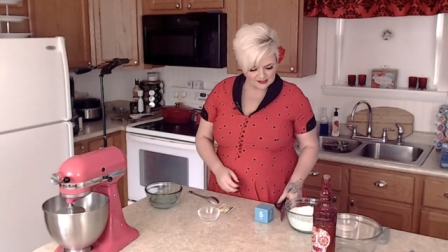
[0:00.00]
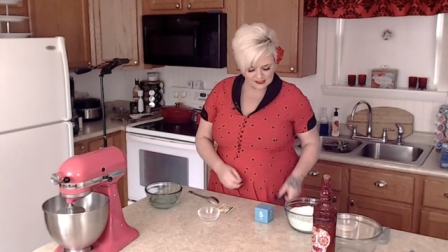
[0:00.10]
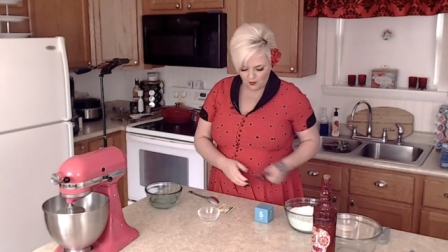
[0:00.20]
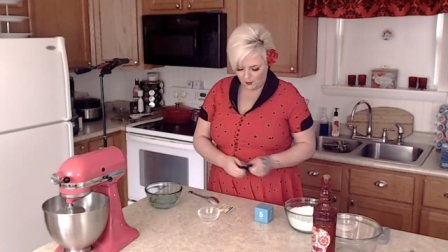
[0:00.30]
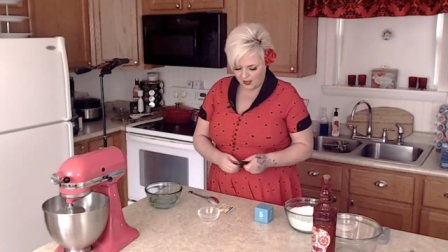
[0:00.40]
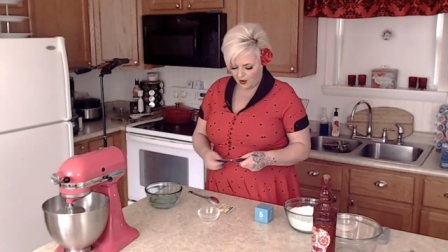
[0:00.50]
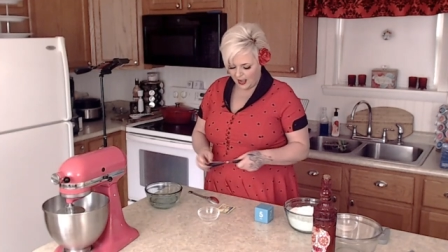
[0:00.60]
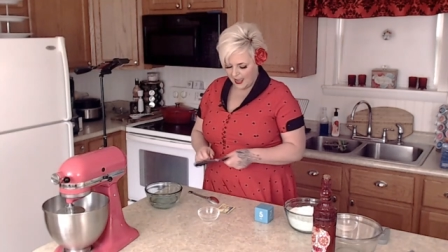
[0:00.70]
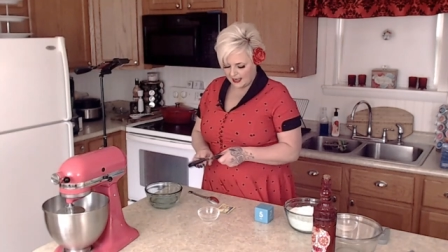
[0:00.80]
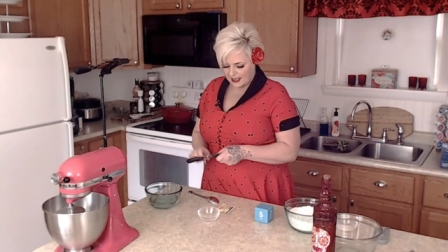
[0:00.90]
So we are
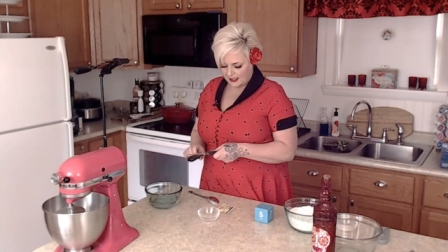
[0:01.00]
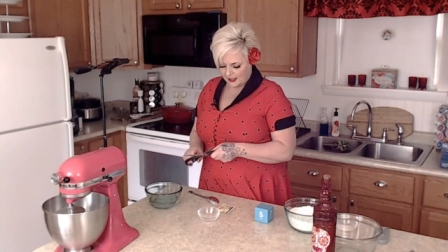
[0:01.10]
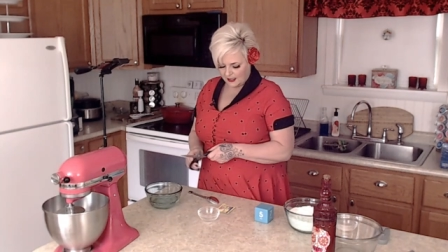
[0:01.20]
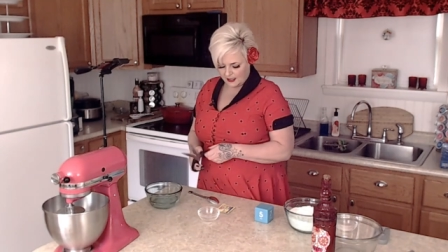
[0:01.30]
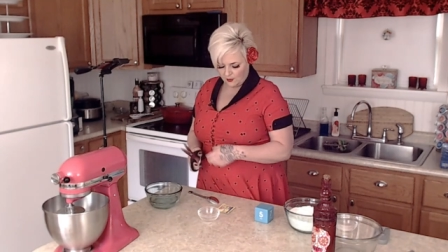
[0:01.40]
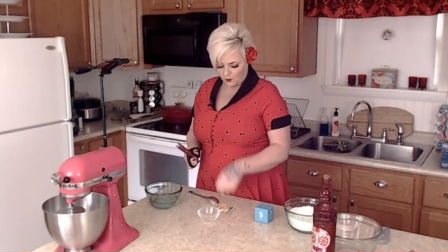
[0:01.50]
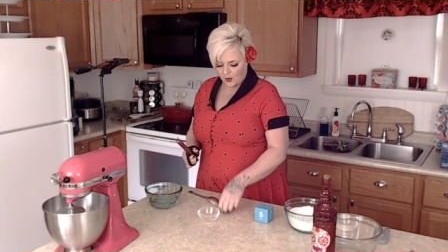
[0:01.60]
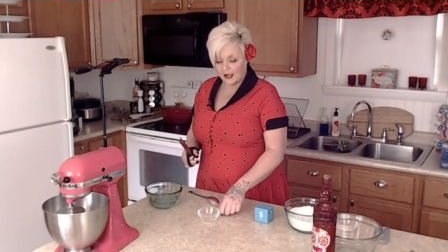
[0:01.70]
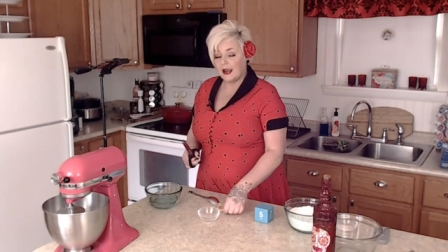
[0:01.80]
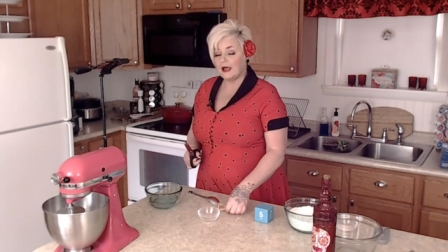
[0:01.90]
adding in
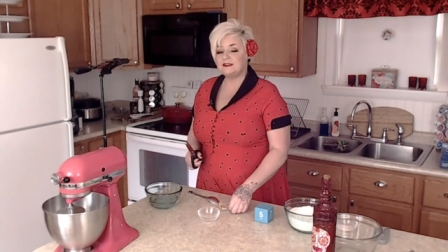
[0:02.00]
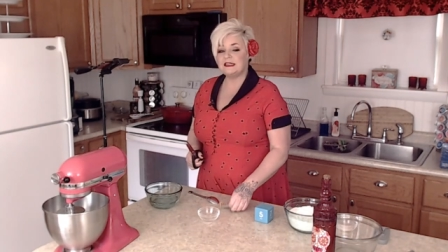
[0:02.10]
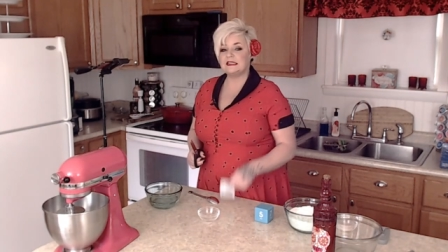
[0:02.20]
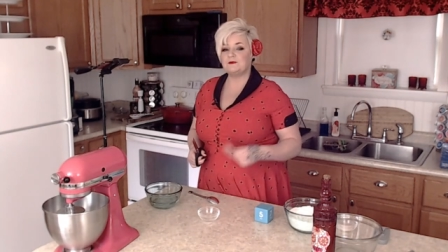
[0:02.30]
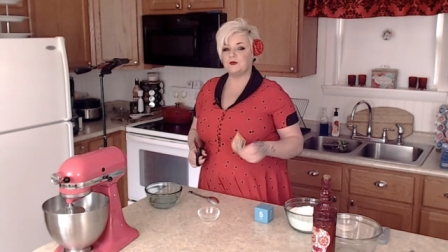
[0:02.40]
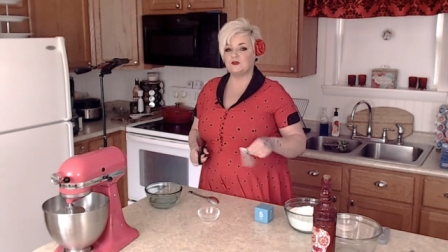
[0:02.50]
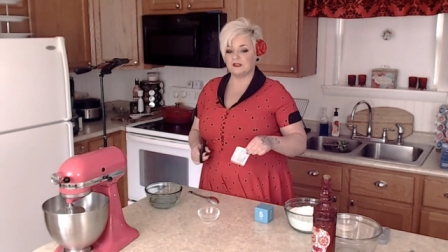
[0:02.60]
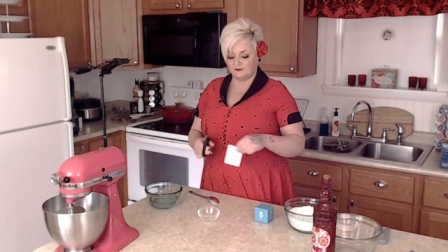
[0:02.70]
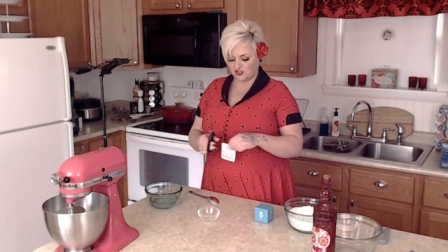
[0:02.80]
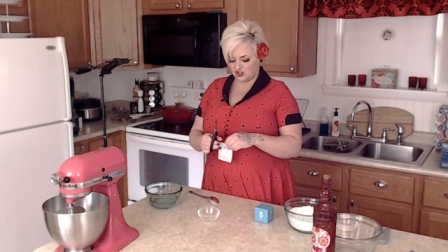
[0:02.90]
one and a half
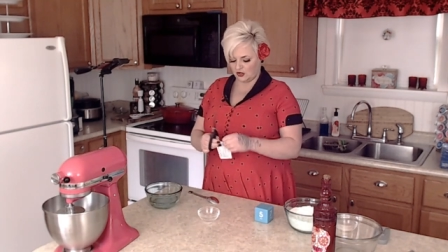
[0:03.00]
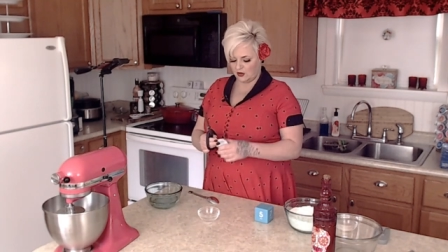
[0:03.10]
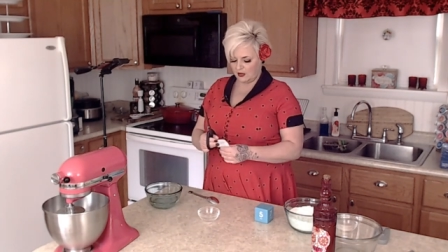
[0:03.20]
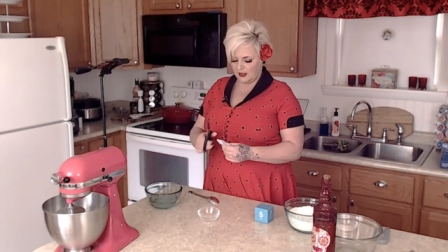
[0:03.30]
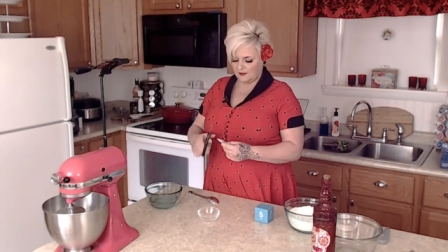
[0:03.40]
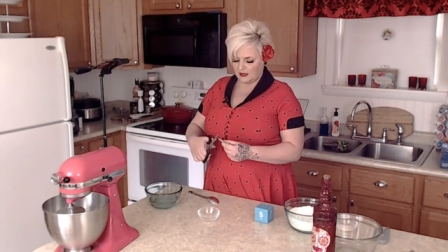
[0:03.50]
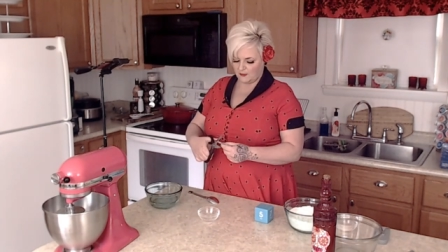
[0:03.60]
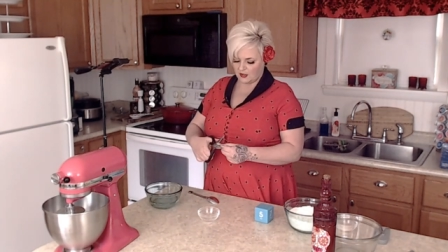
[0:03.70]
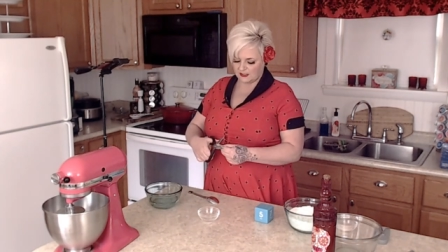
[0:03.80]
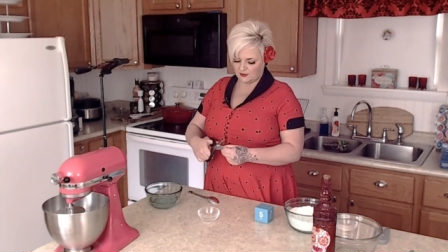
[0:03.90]
teaspoons of sugar, and then
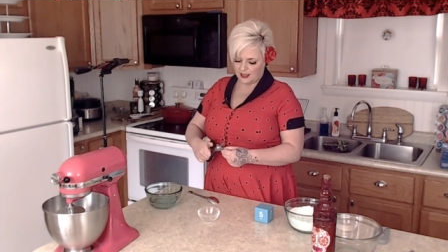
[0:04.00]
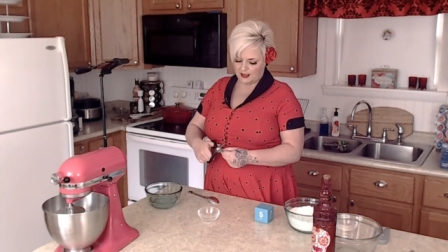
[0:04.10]
I'm also